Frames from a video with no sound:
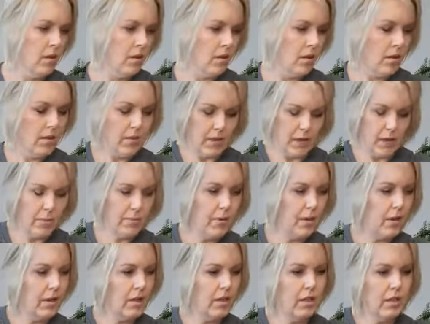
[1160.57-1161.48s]
Then I'm
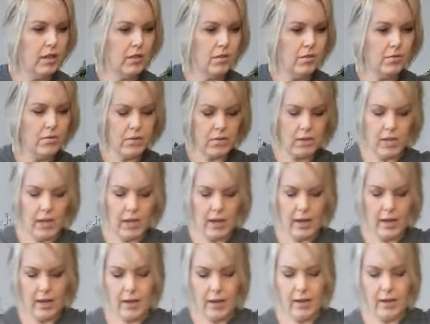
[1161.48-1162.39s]
going to use
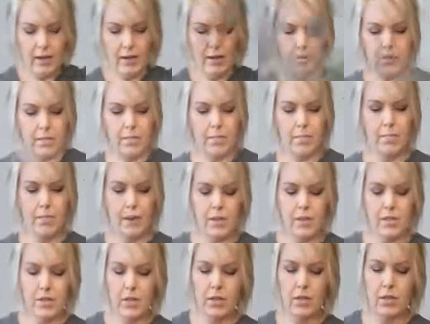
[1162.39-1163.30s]
a
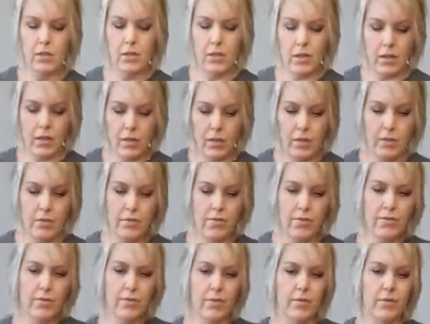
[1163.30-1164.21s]
bundle
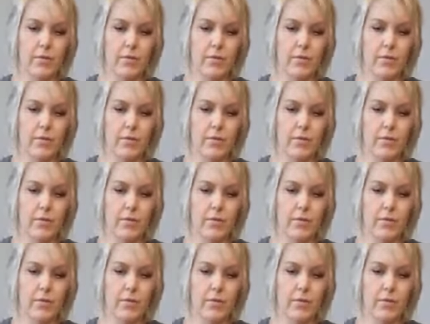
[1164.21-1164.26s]
of